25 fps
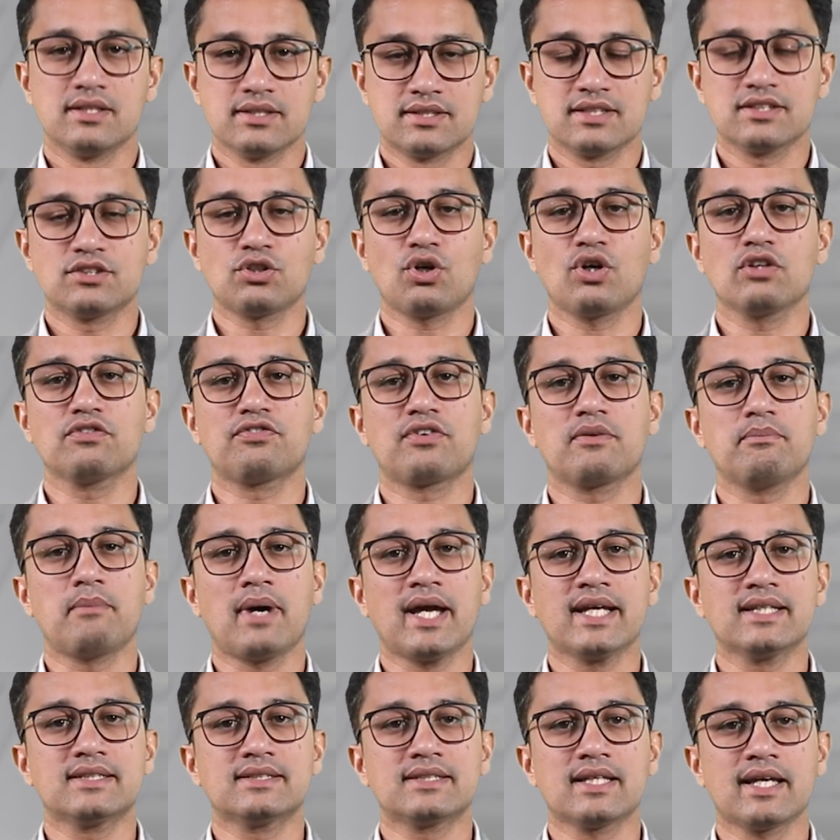This is all from
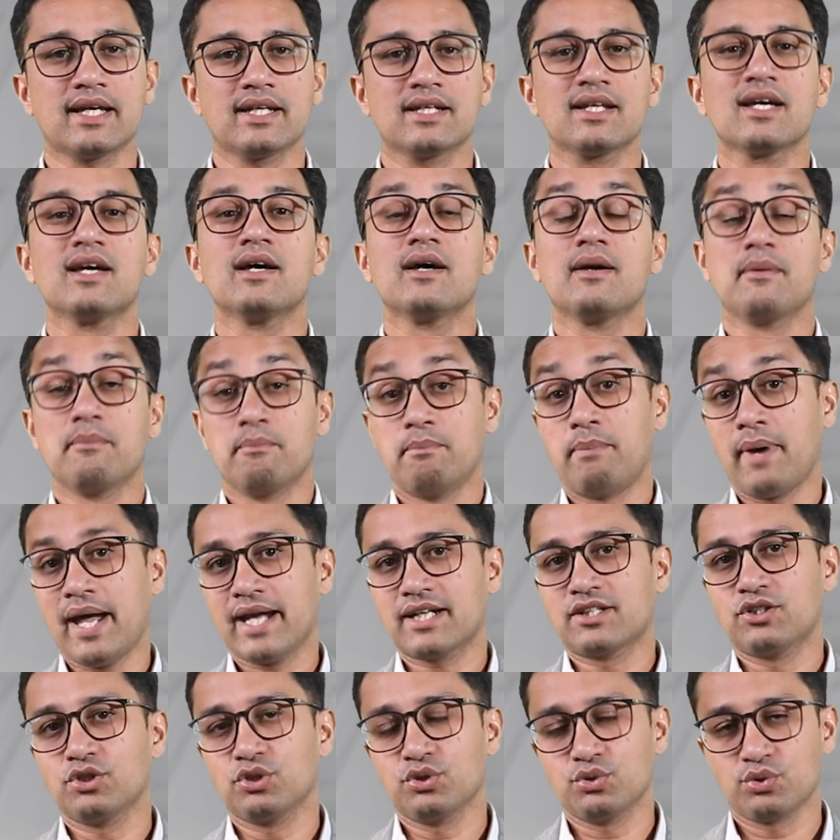my side.
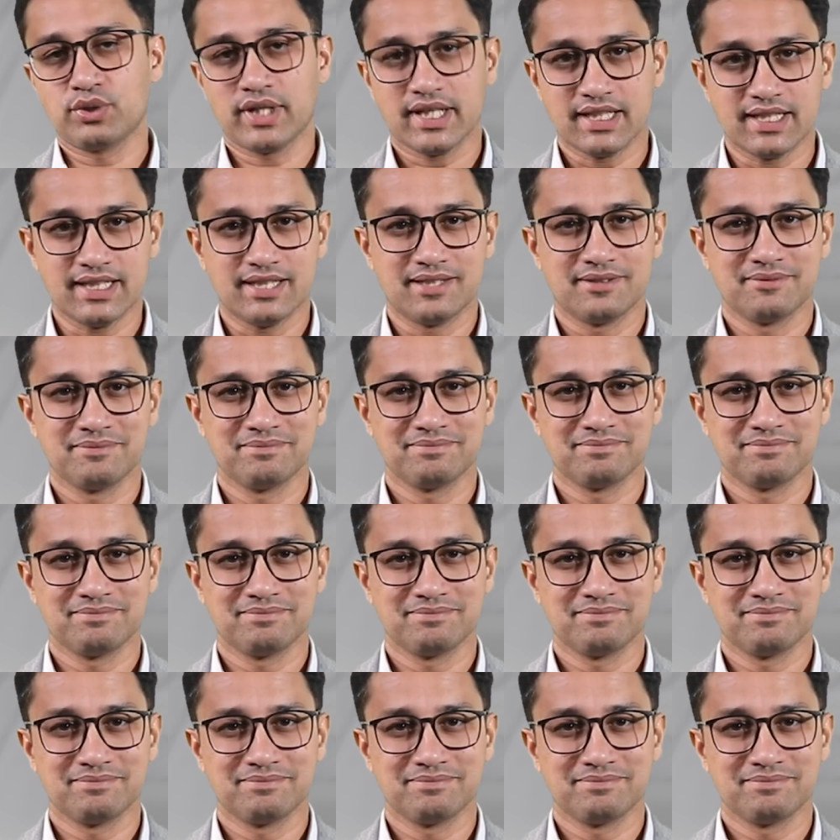Back to you, Denny.